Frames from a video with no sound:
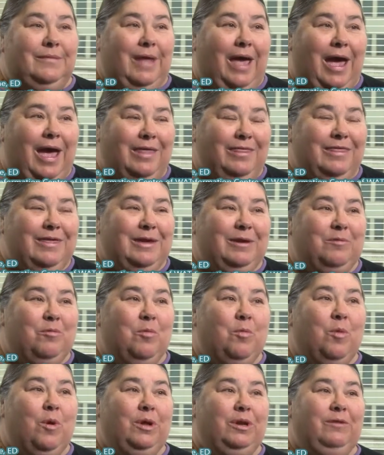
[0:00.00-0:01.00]
I think
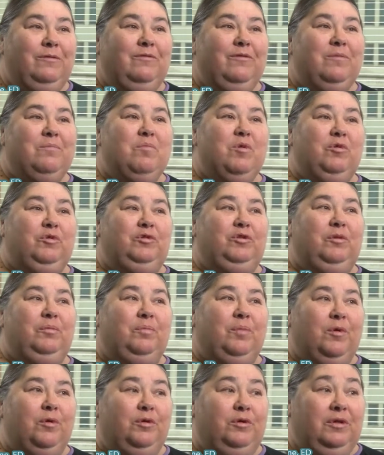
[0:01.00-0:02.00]
one of the most
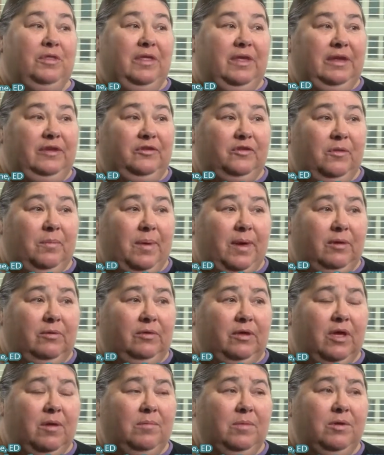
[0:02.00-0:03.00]
important things
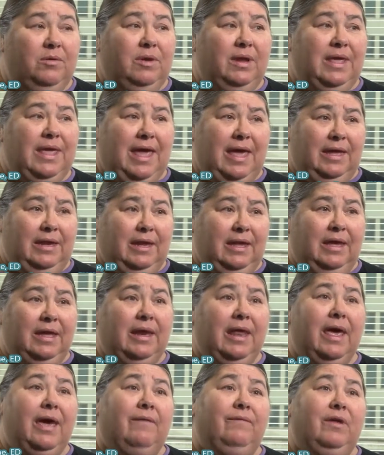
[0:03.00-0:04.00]
about communicating
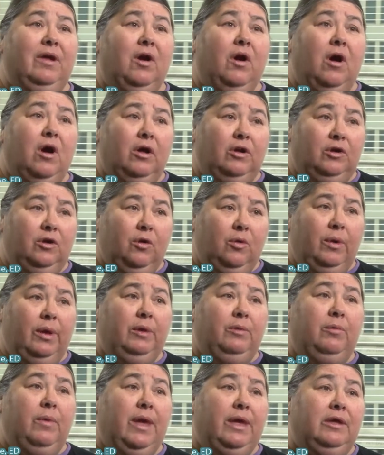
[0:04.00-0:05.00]
and having
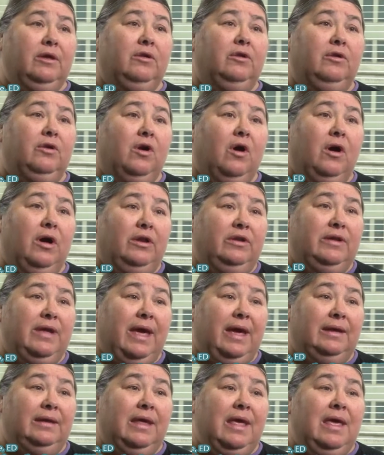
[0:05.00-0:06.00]
ongoing regular
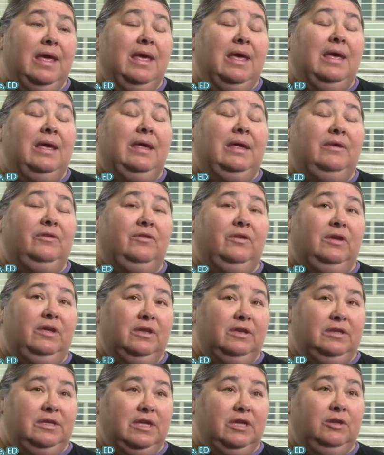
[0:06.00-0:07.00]
contact is a
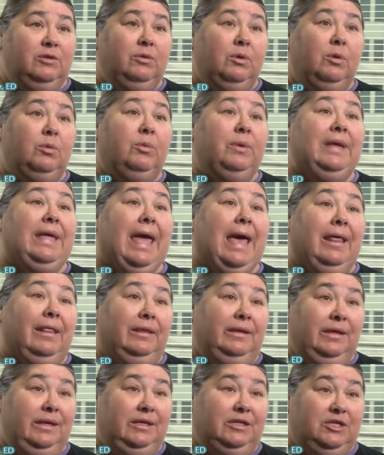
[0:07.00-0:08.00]
continual
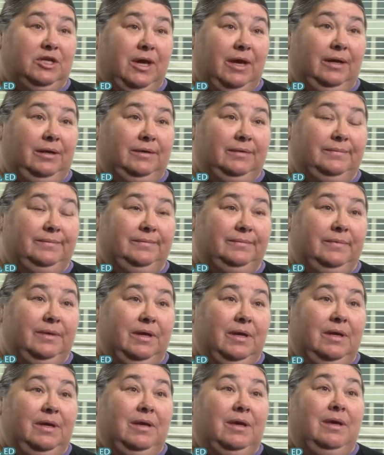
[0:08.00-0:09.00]
reality check.
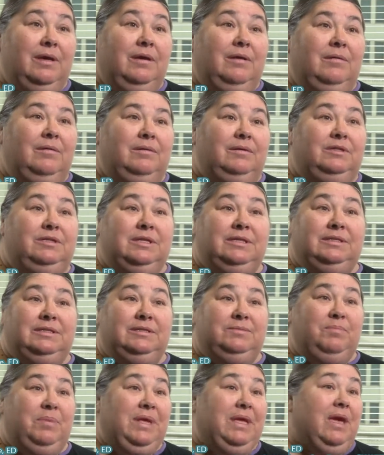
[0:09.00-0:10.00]

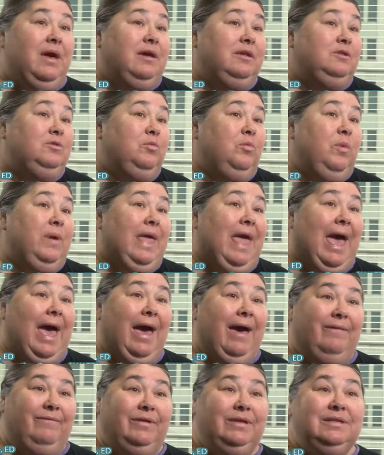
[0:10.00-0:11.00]
Just because we
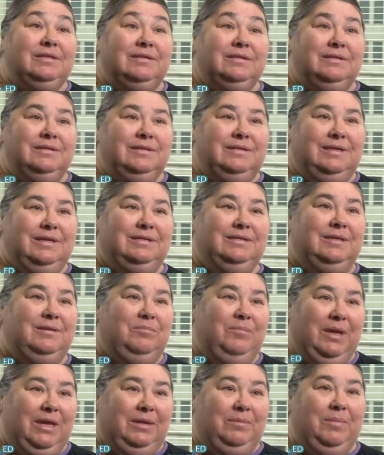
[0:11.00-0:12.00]
have it
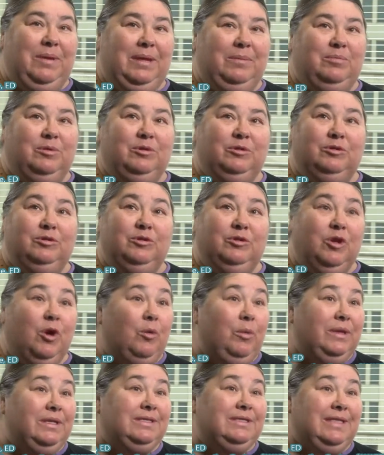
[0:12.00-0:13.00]
doesn't mean people
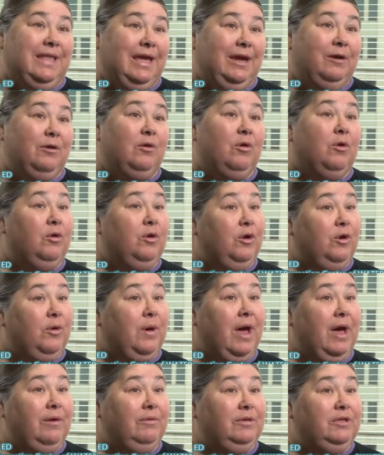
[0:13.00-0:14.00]
know it's there or know
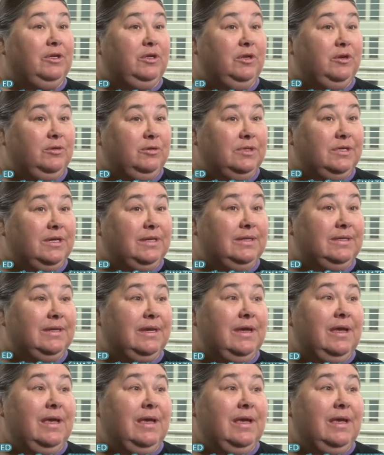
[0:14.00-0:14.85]
how to use it.